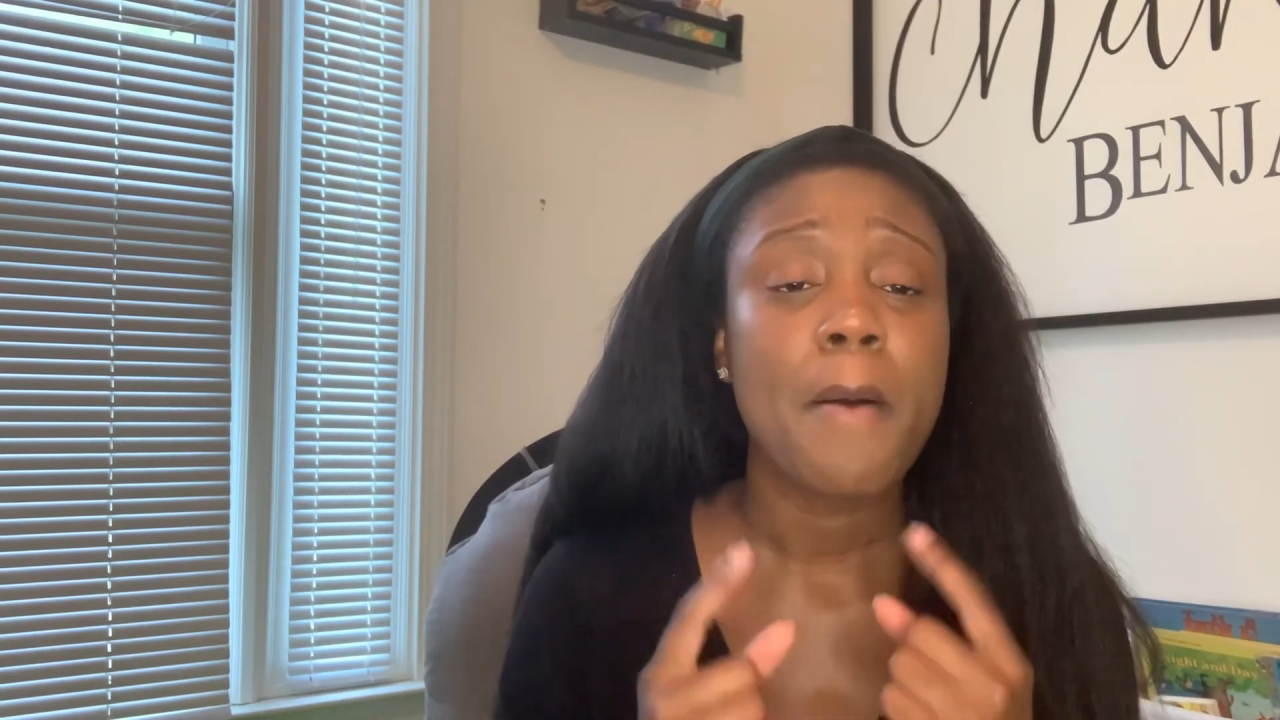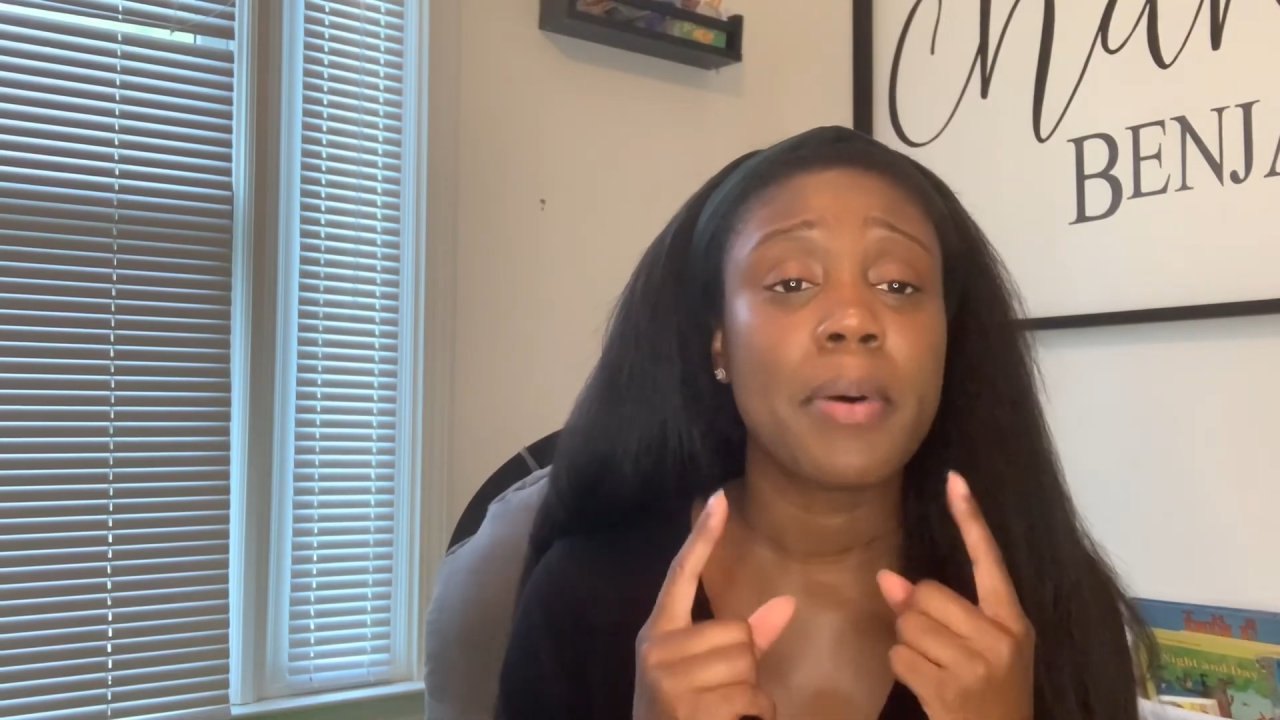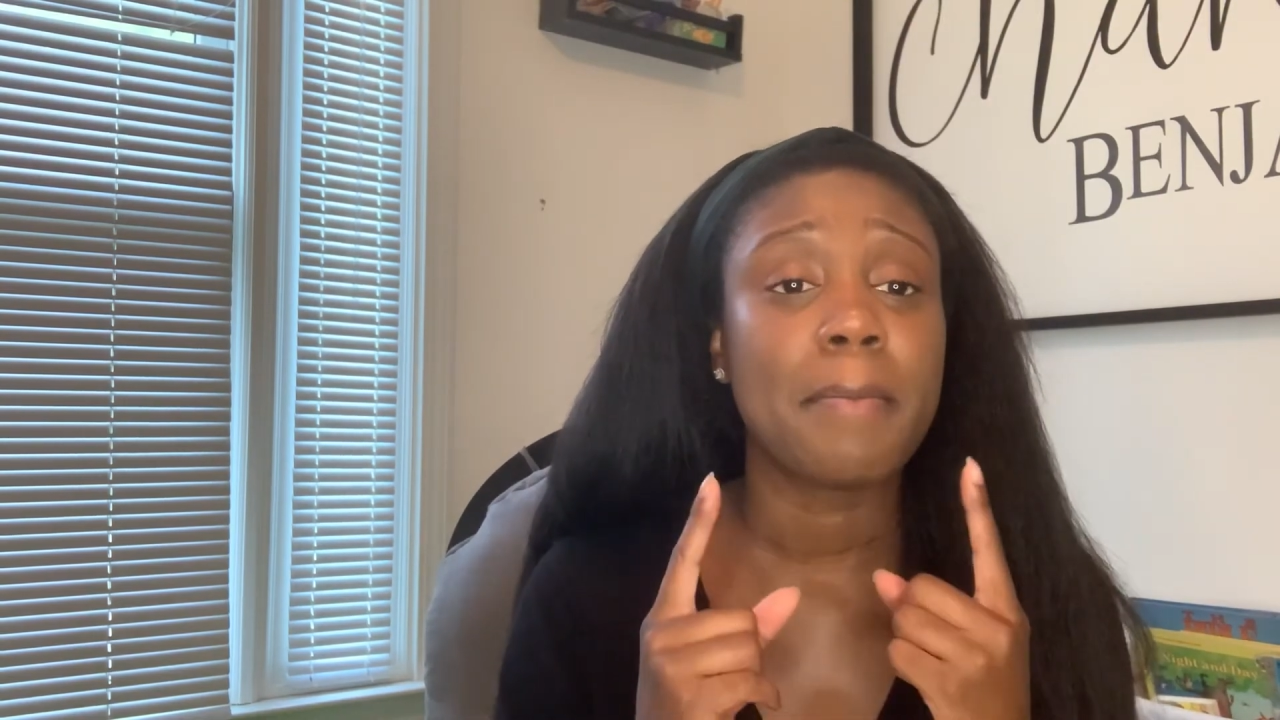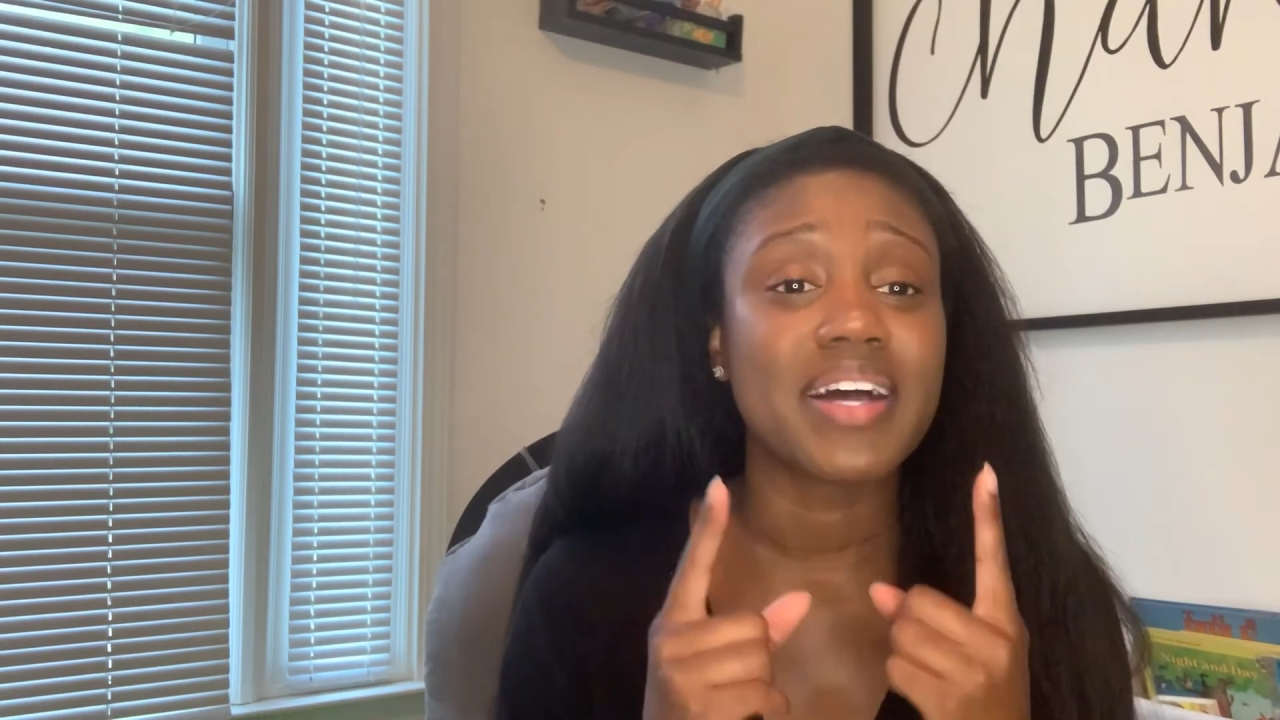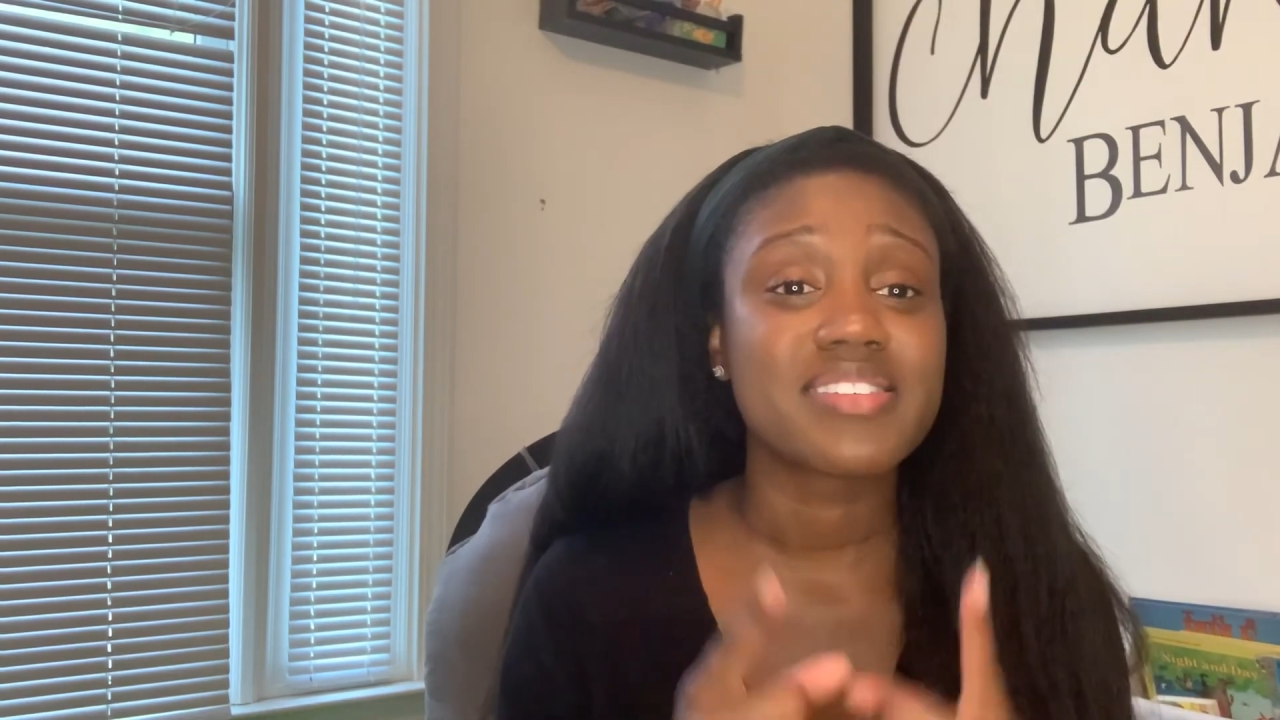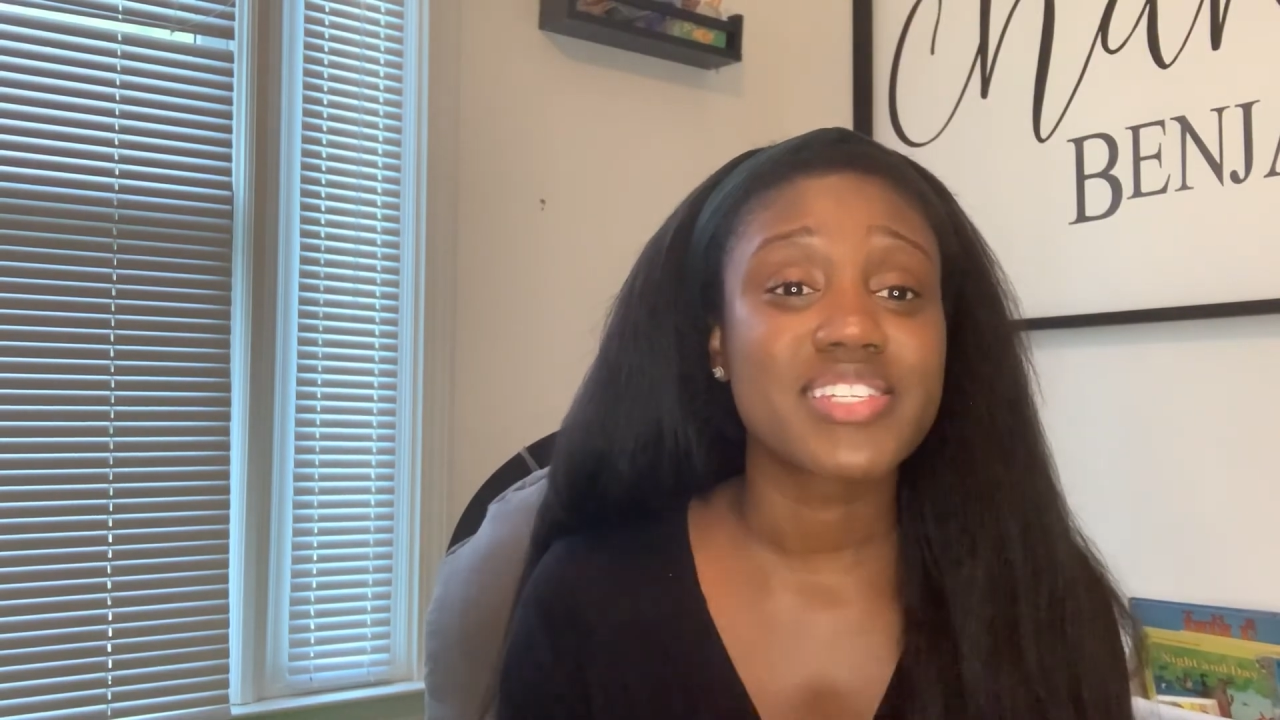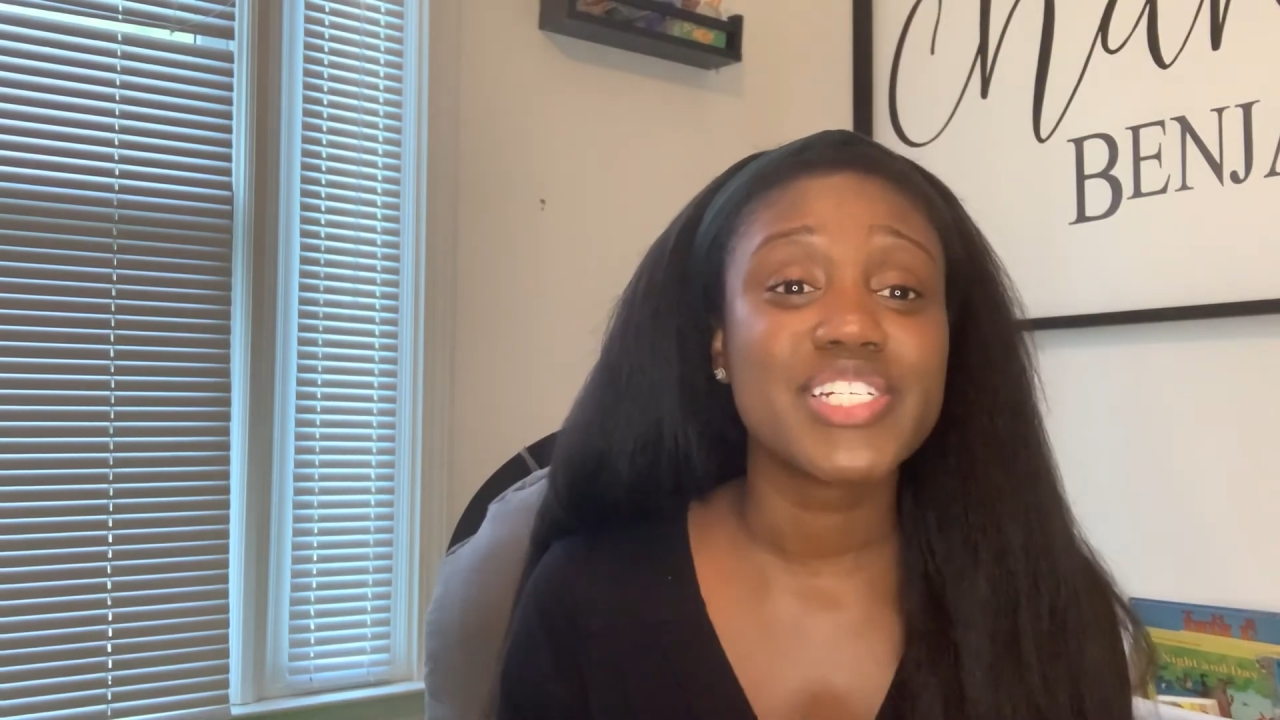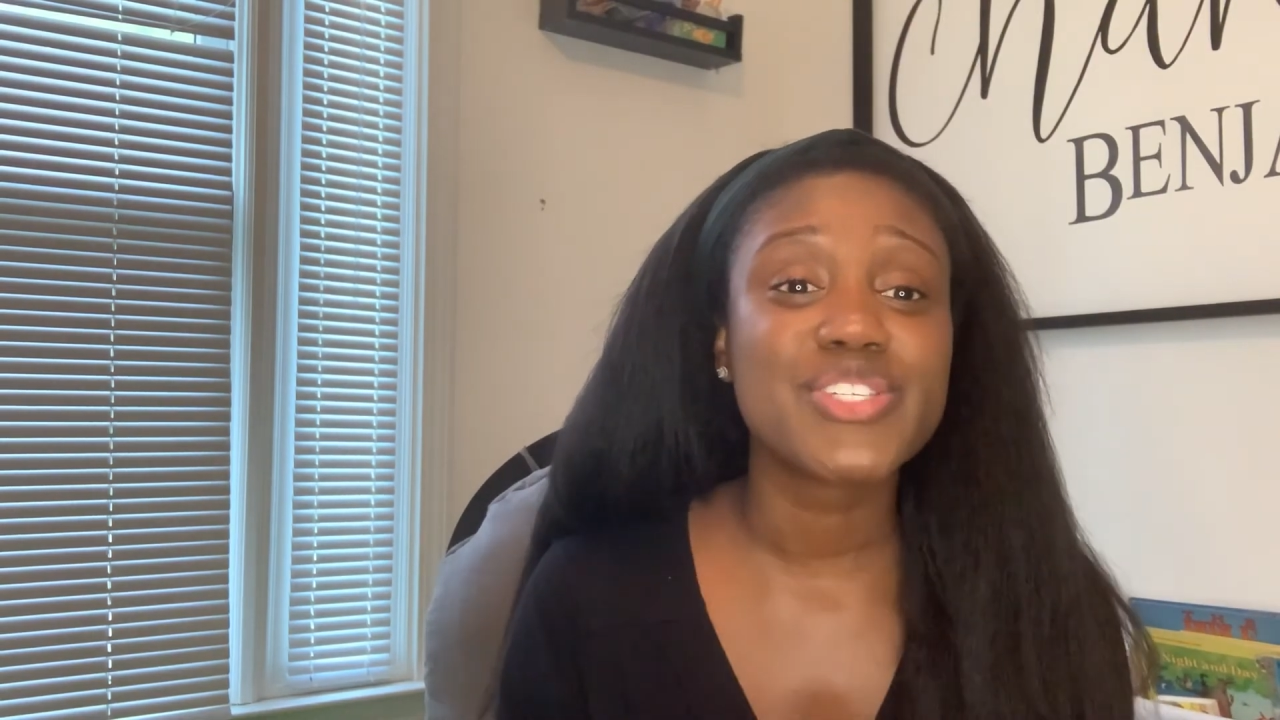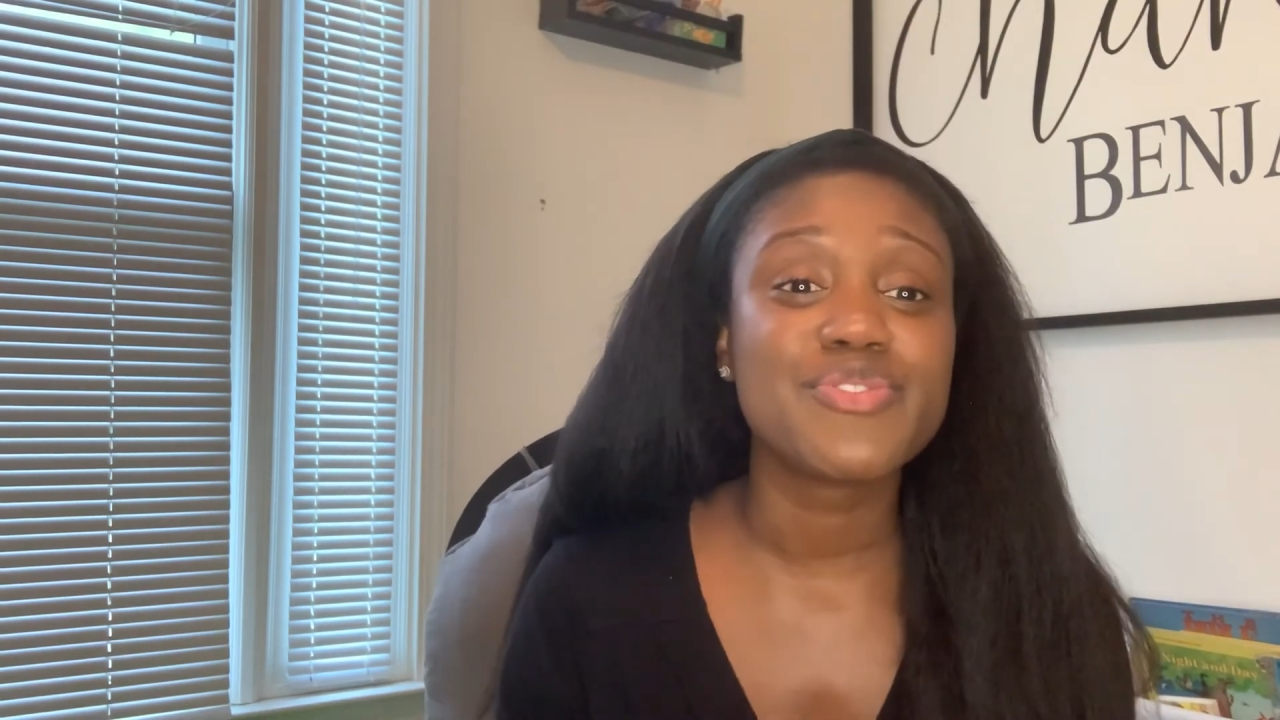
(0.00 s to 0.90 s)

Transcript: but my son's